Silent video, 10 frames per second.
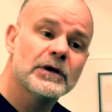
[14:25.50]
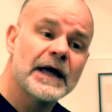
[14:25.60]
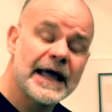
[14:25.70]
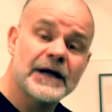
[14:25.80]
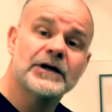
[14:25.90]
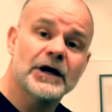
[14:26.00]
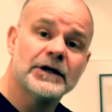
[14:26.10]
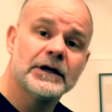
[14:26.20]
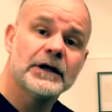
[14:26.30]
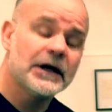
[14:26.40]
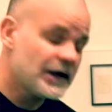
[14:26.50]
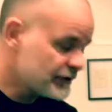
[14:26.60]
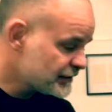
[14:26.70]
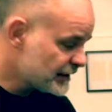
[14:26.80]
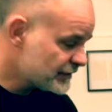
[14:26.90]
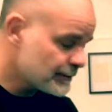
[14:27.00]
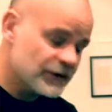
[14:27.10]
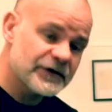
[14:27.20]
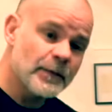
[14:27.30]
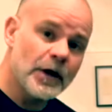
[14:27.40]
handgun to get some of
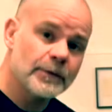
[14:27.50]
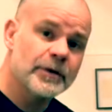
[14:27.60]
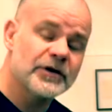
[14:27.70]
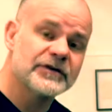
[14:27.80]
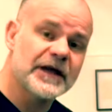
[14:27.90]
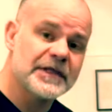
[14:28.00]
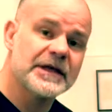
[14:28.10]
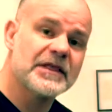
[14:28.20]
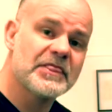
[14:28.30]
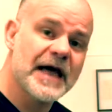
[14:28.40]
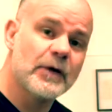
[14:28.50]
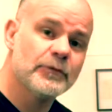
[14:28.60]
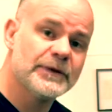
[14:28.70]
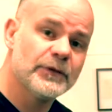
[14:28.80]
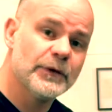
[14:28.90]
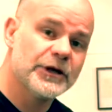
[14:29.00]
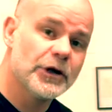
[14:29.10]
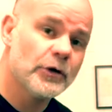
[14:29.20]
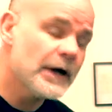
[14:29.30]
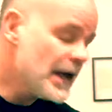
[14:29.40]
the smaller parts. I think that would be the way to
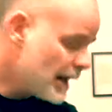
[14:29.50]
go.